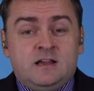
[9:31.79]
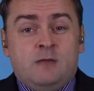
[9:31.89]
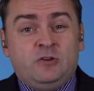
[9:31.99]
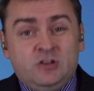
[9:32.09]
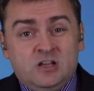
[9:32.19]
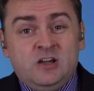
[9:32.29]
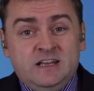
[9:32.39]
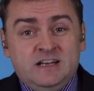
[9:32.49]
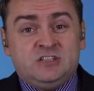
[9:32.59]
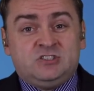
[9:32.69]
And when you
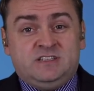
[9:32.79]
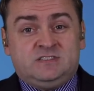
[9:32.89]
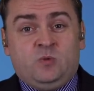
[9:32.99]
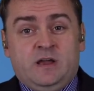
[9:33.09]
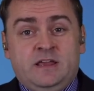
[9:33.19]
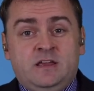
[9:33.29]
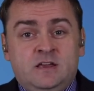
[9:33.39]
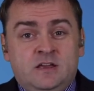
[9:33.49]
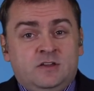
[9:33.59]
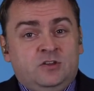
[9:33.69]
learn English this way,
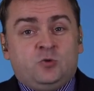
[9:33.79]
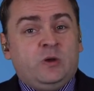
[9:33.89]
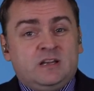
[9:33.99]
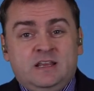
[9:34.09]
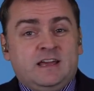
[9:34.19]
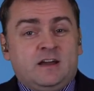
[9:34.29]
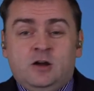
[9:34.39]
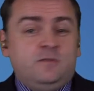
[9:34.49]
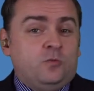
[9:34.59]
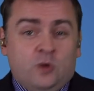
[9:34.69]
you quickly get
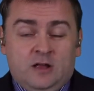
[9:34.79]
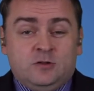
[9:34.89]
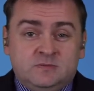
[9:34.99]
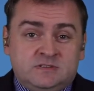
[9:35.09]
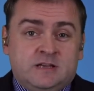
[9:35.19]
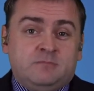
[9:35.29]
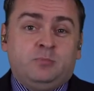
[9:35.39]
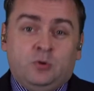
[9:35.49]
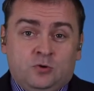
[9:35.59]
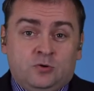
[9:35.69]
overwhelmed
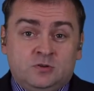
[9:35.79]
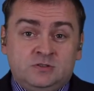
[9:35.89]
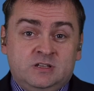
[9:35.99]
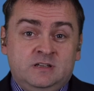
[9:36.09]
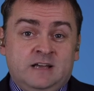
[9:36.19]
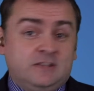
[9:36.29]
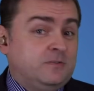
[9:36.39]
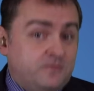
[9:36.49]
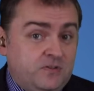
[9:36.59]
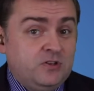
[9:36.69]
and bored and
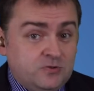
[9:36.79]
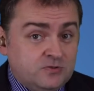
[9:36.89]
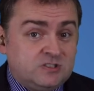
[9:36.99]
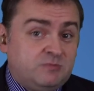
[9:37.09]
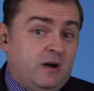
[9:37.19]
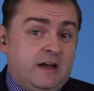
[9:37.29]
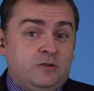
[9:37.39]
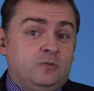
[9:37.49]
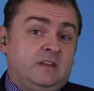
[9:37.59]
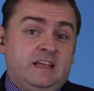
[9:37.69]
confused by
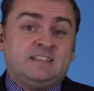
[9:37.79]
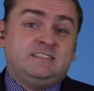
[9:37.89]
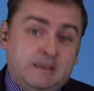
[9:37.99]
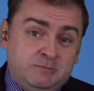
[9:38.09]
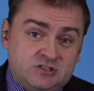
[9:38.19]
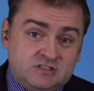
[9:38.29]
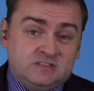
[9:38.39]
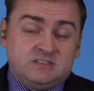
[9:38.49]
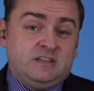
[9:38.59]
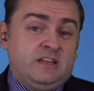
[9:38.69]
all the
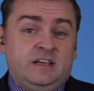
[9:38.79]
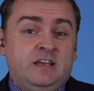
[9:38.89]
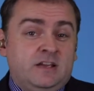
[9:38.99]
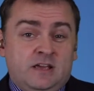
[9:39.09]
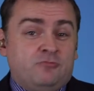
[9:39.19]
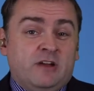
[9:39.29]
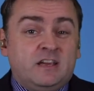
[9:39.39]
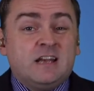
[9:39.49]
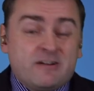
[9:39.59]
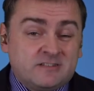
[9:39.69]
exceptions and the
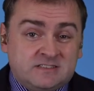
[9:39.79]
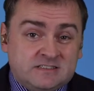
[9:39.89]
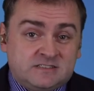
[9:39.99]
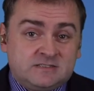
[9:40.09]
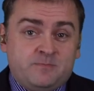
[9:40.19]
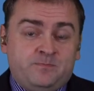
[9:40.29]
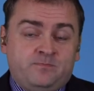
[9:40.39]
irregularities.